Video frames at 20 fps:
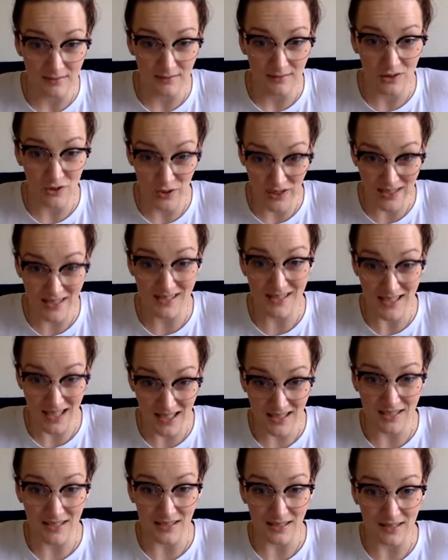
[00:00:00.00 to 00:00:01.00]
Do you
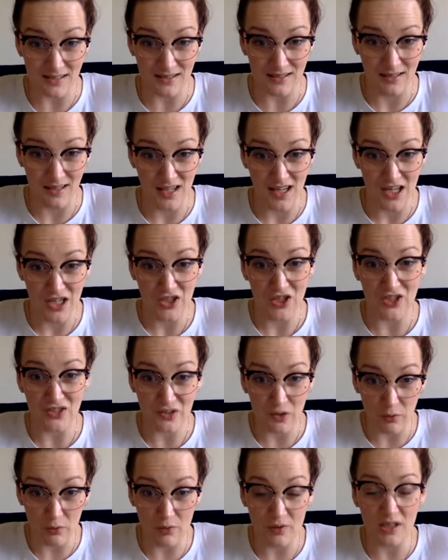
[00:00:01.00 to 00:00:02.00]
understand this?
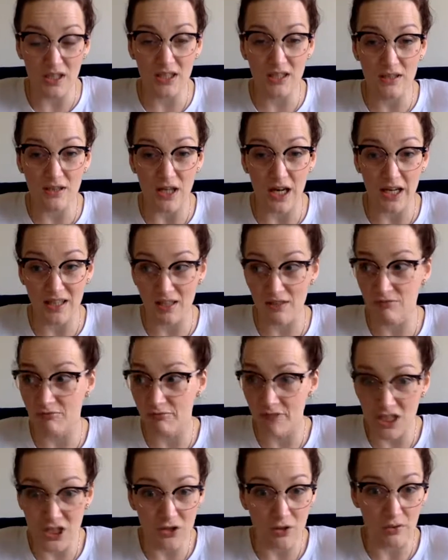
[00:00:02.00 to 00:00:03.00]
I can
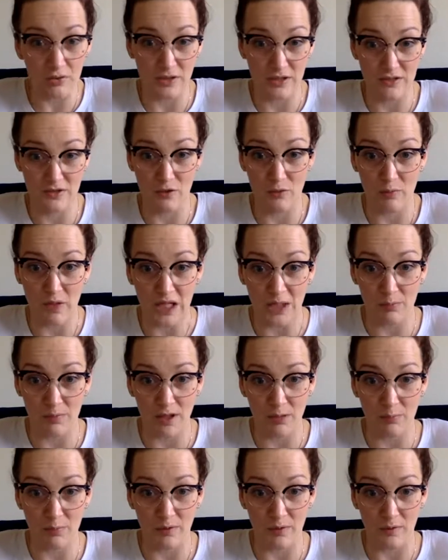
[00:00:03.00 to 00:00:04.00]
reach only so many
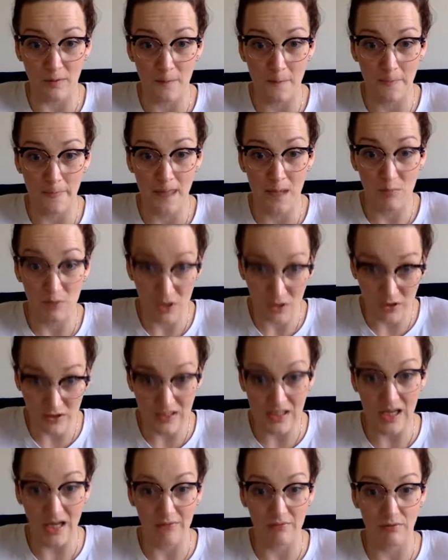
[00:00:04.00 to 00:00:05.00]
people because I
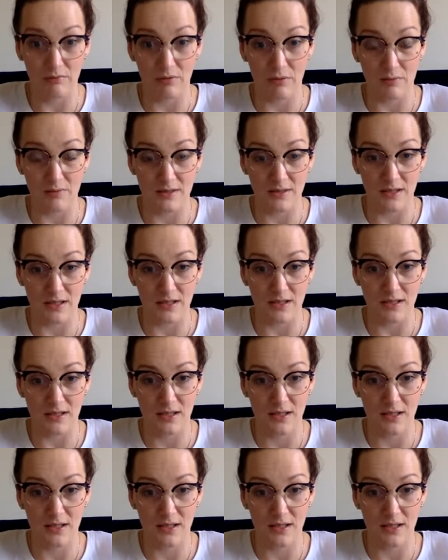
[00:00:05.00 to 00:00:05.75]
have a website.